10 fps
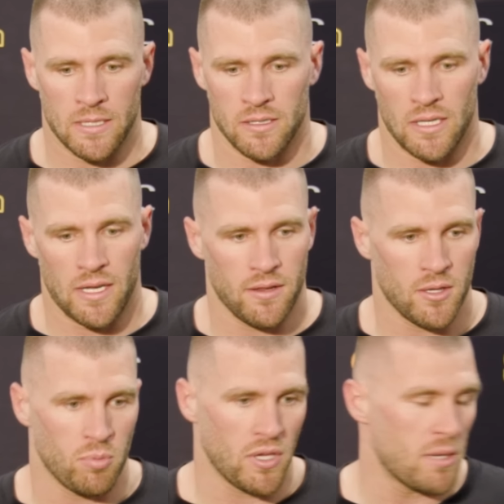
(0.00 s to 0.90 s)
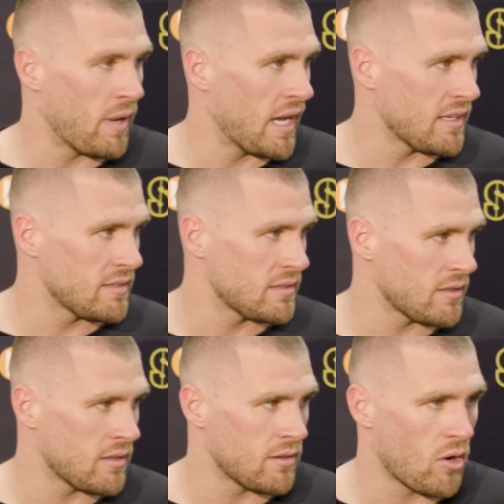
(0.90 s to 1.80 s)
A lot of their play pass
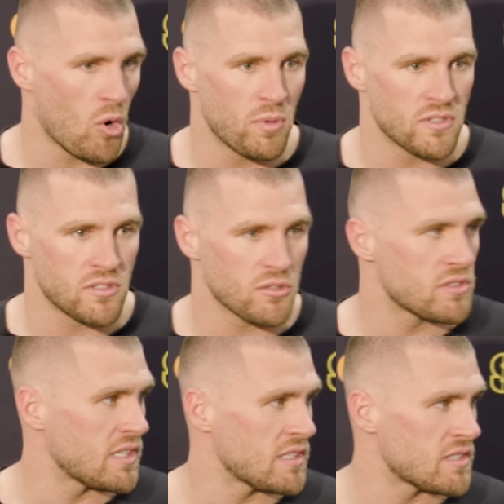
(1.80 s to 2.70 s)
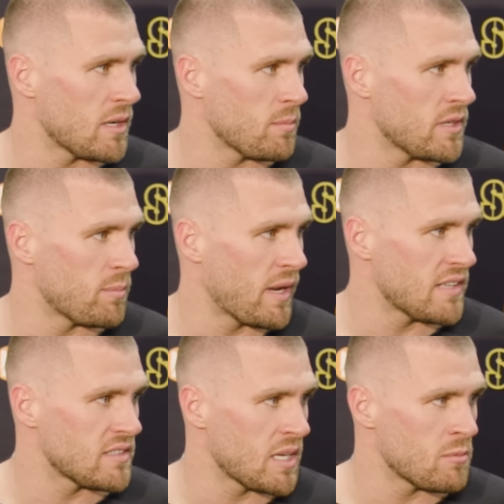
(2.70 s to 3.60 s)
opens those things up in the
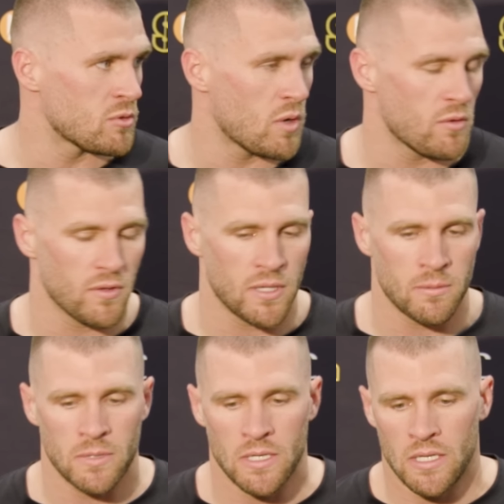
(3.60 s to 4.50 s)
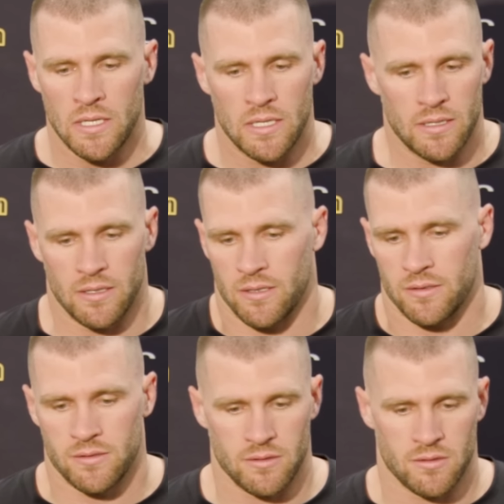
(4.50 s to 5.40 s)
passing game as well for them. And
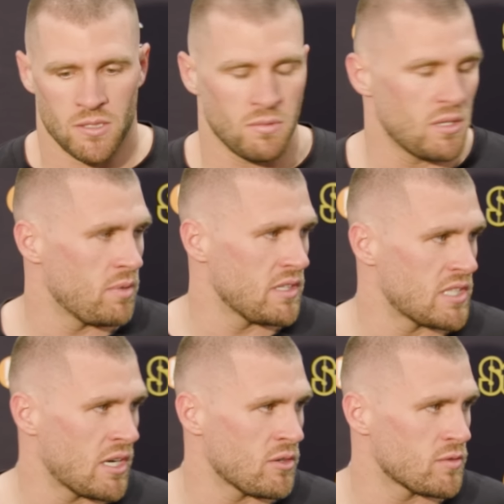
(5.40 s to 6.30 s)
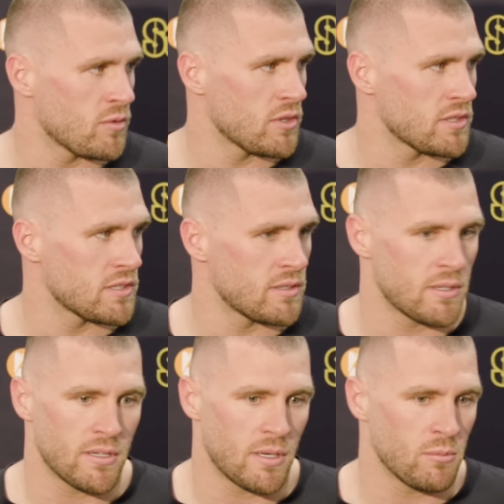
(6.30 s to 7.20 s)
it's going to be a big challenge for us, and
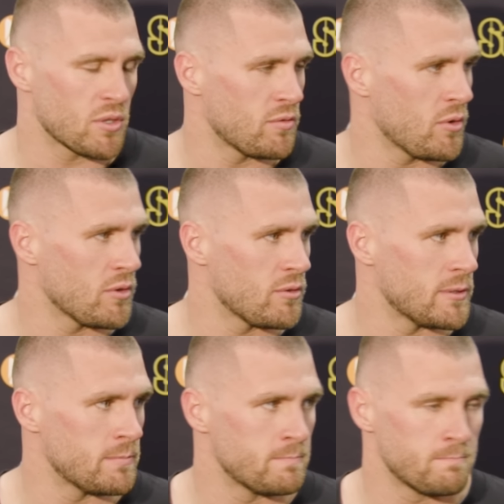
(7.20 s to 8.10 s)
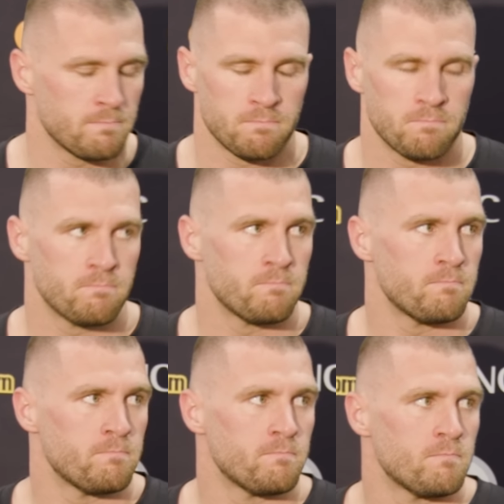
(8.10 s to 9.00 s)
I'm looking forward to it. Is tackling?
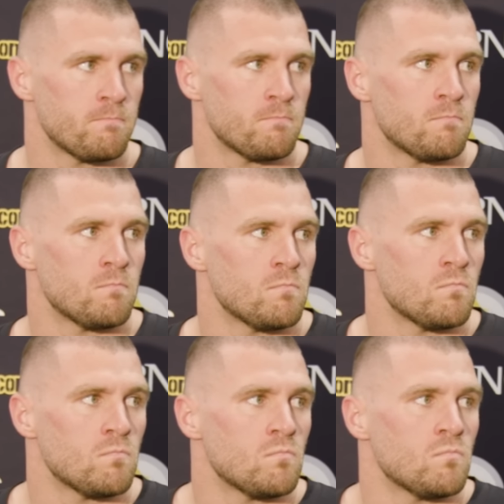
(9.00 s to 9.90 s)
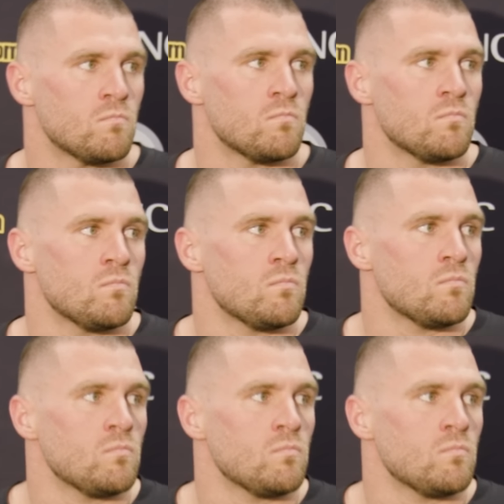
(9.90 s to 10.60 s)
Is it fundamentals, or is it the